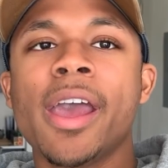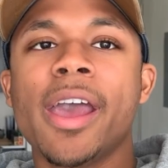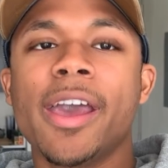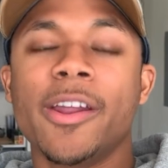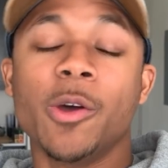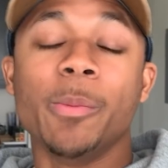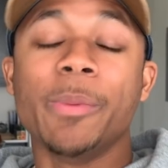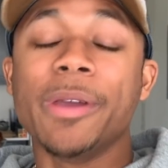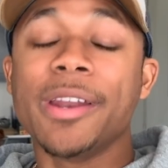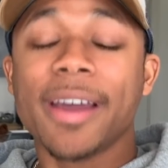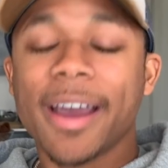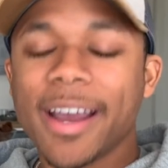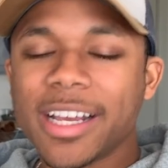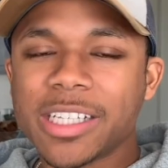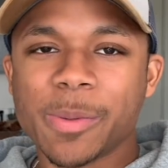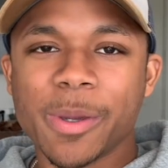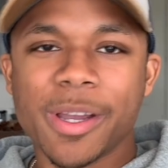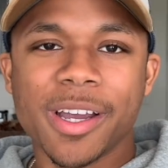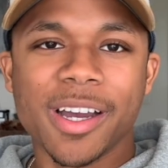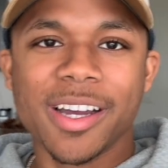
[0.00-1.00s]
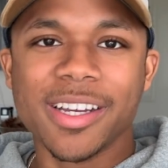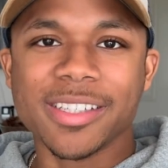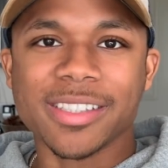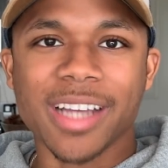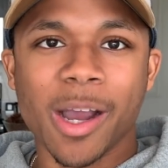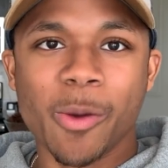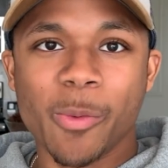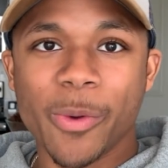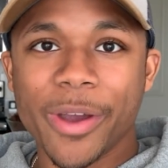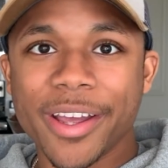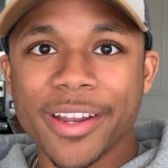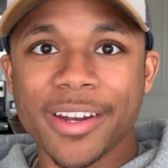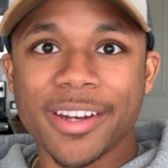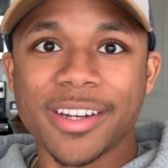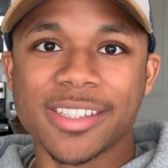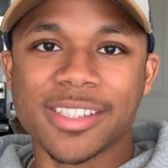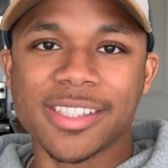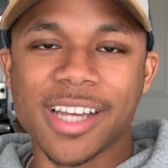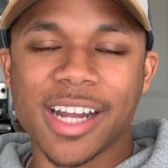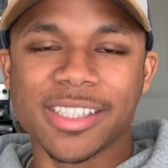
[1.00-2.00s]
And it'll be nice because I went and
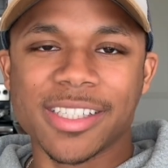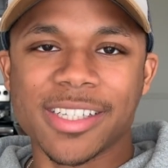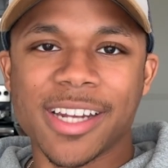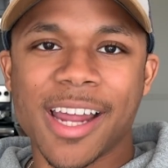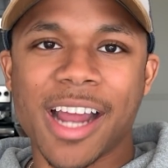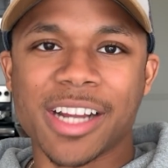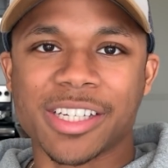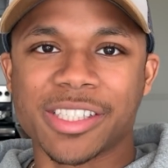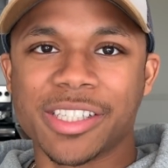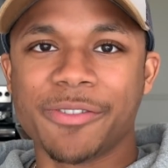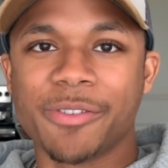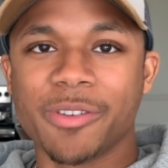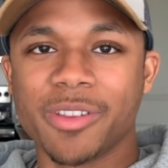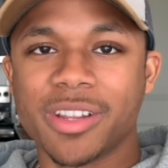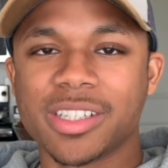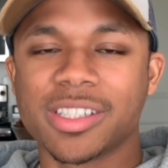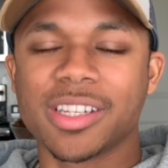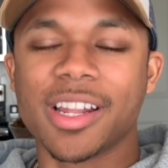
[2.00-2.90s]
dissected actually for this